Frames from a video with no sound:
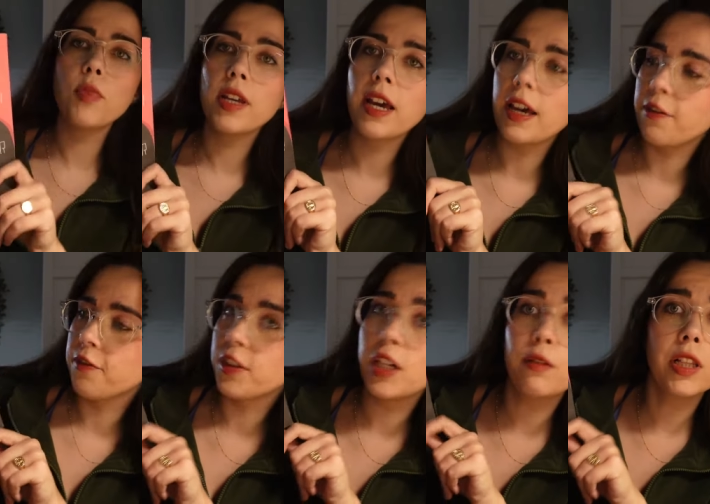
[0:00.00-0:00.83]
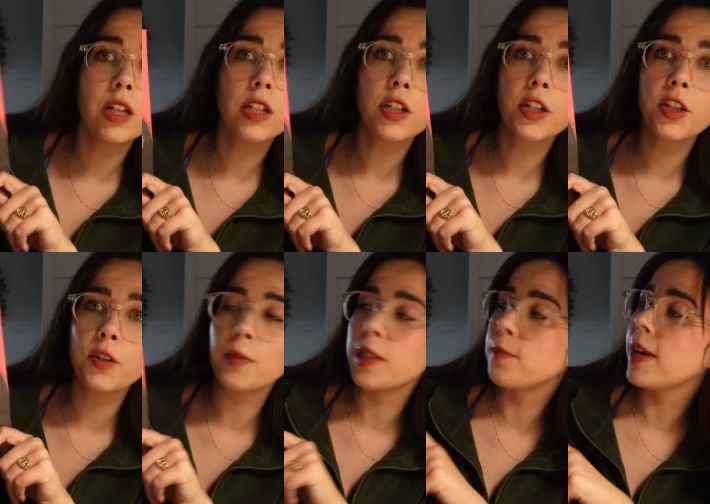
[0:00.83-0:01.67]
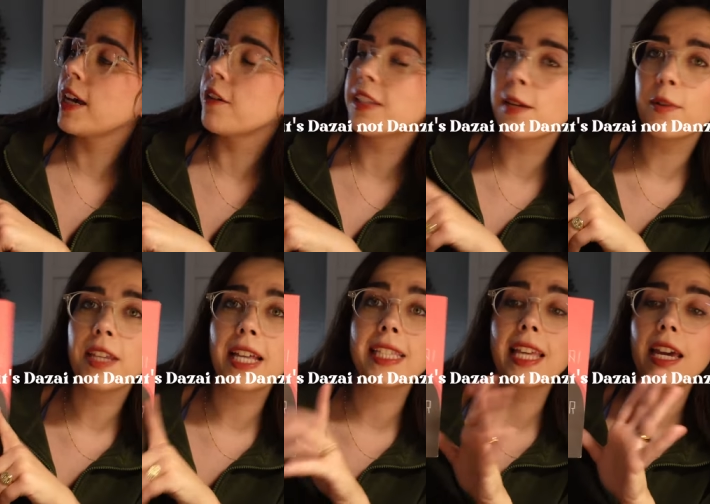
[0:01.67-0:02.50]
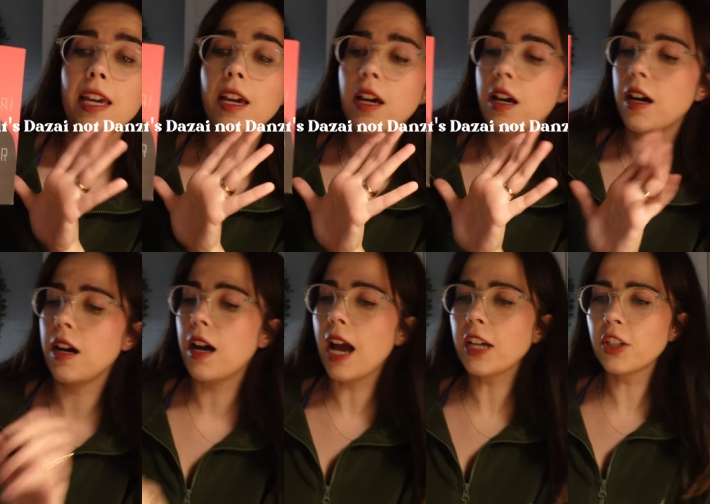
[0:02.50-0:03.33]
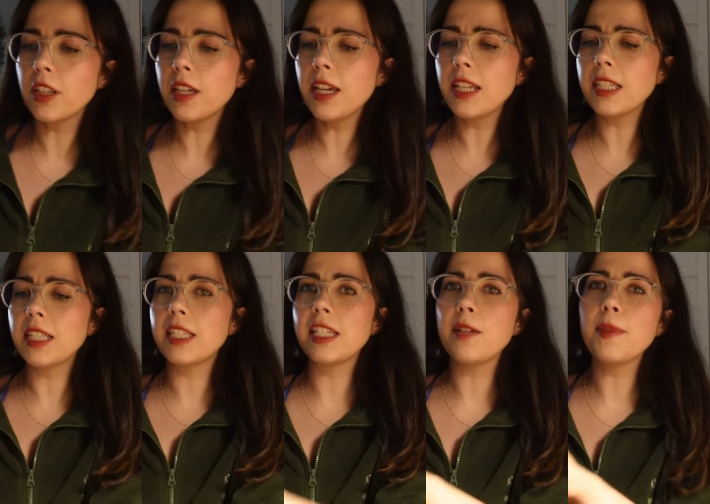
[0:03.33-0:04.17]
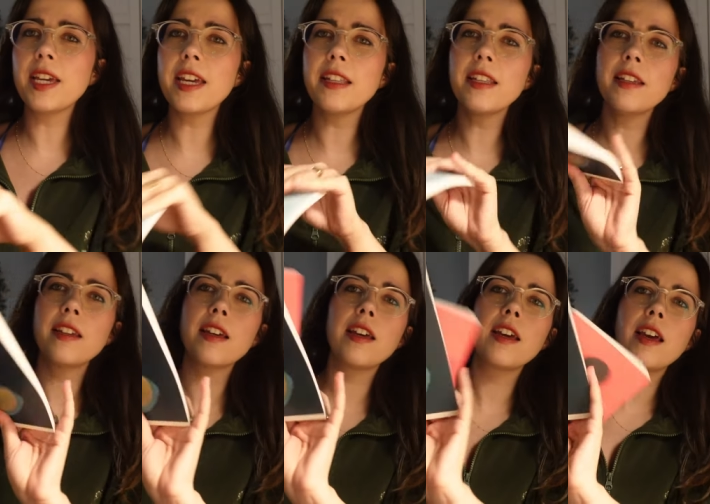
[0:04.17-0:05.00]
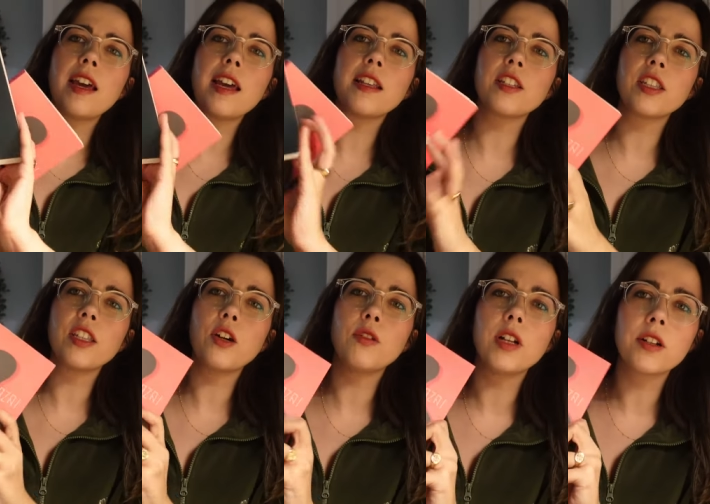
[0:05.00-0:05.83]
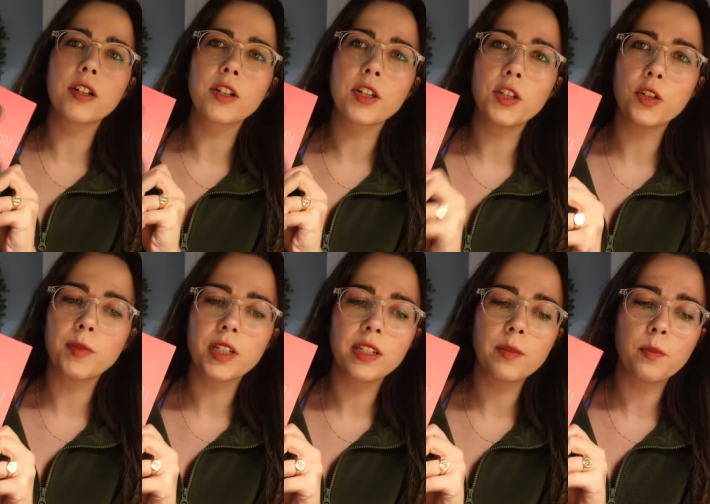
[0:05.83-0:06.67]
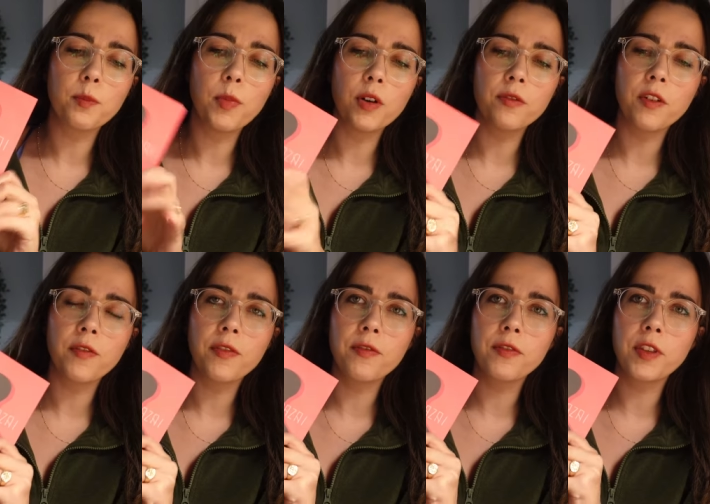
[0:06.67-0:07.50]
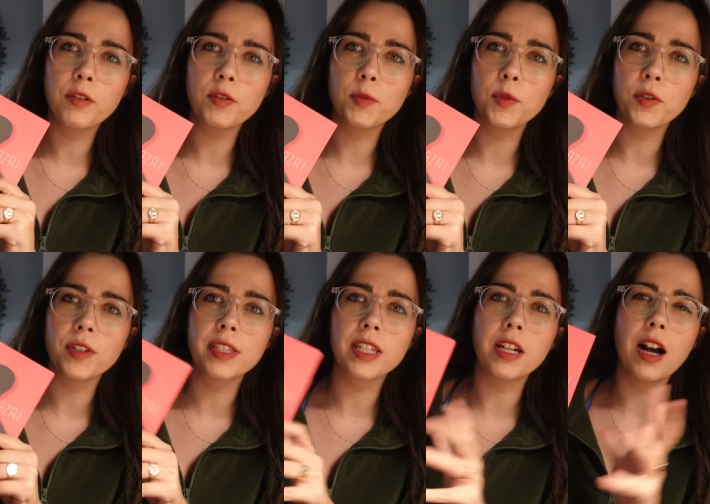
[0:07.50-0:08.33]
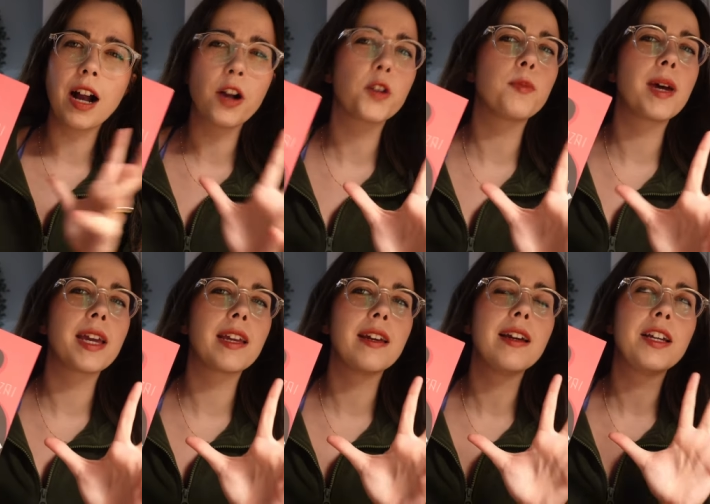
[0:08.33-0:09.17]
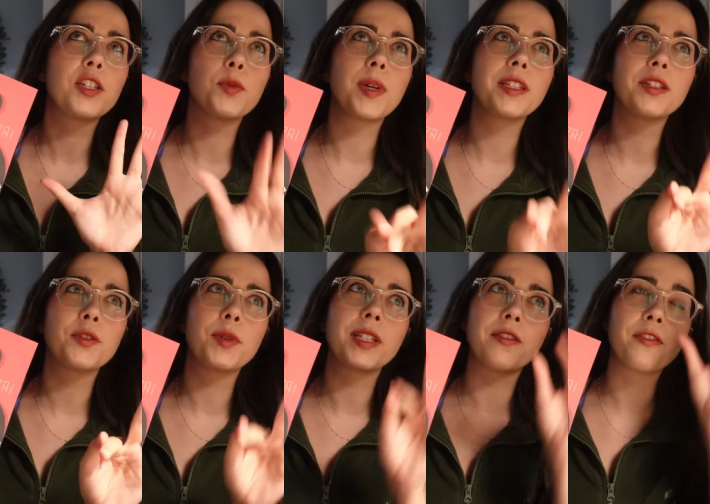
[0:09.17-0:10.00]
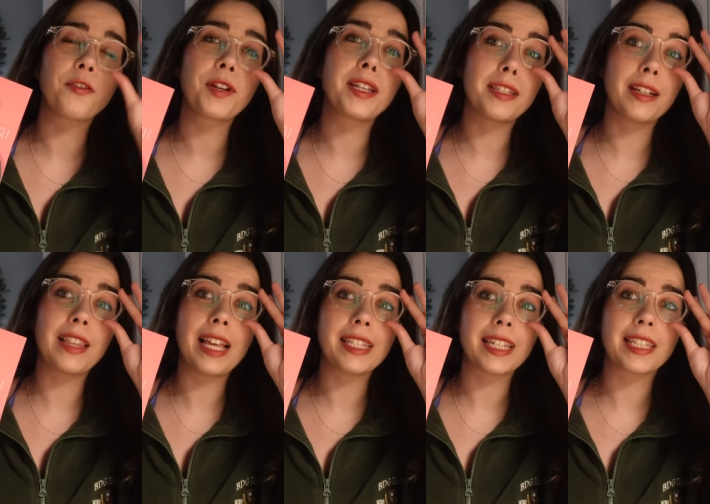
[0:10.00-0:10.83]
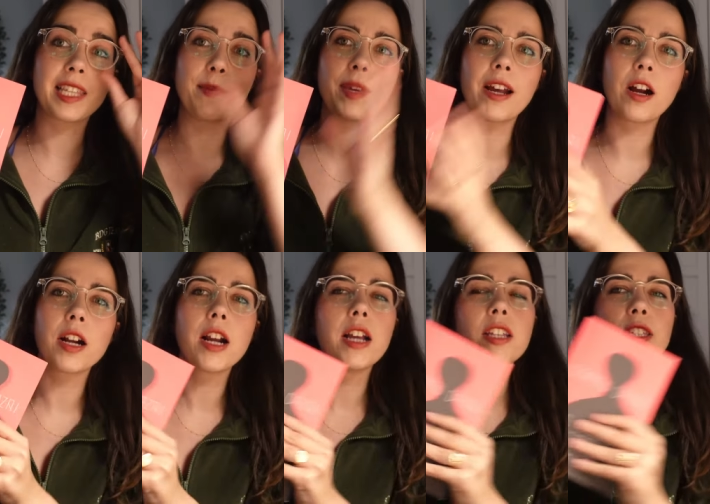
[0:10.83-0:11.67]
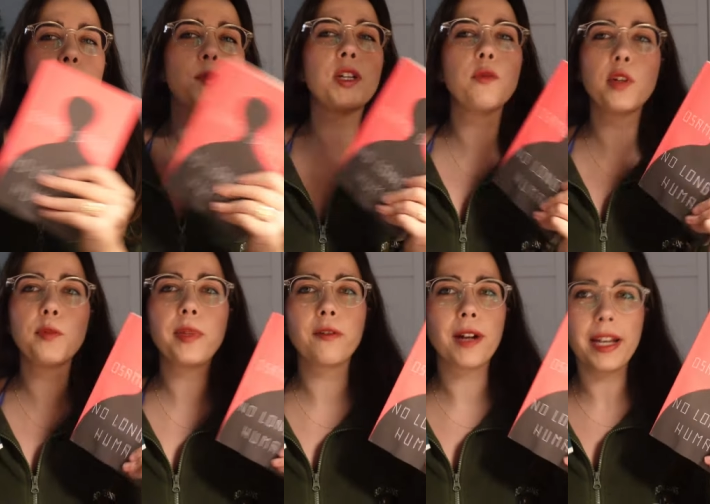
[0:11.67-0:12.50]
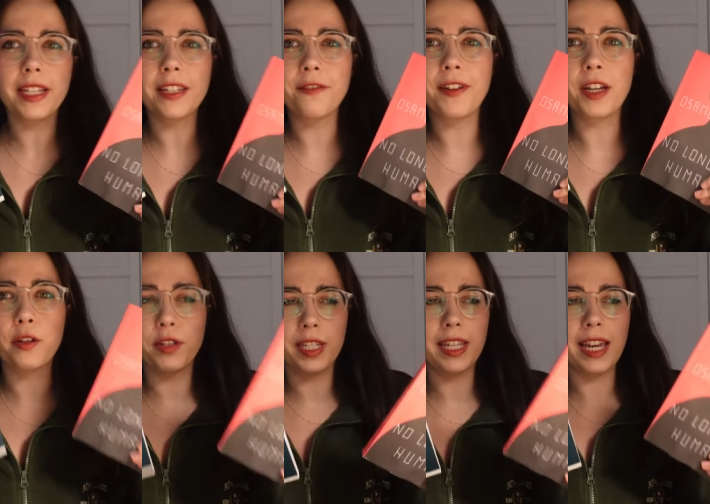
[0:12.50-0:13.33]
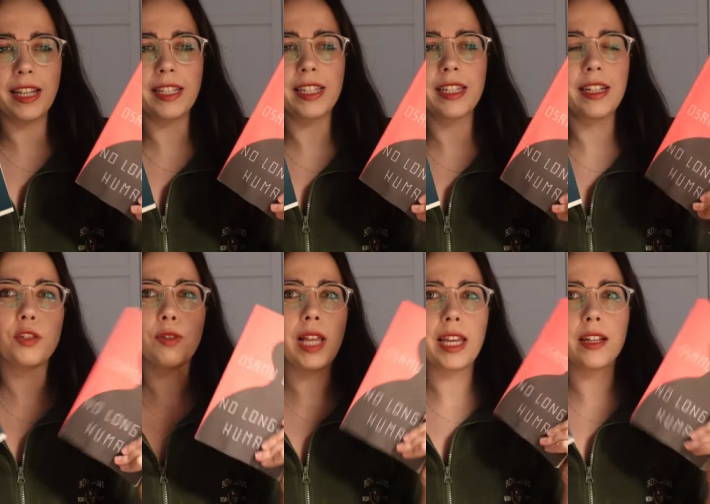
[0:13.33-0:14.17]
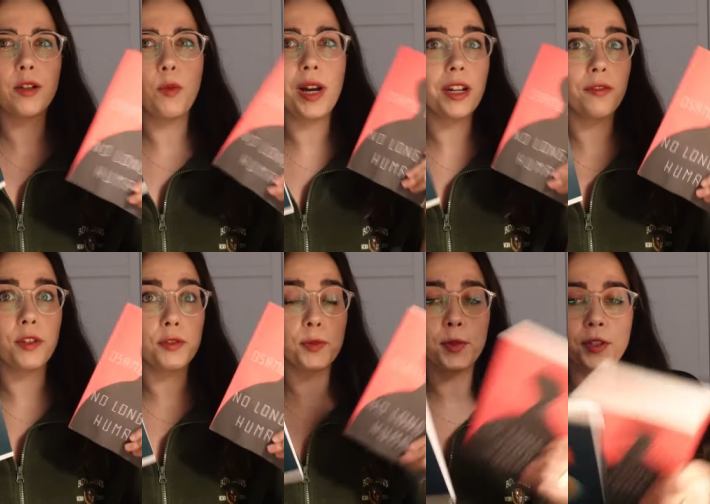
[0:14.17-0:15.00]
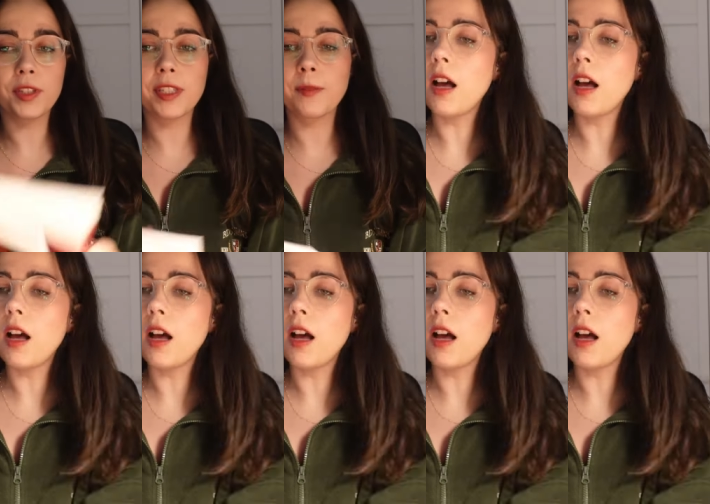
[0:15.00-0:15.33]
we have No Longer Human by Osamu Dazai. Actually, Demian and No Longer Human, both of those books are in my 2023 classics TBR, so it would be great if I could get to like one of those books.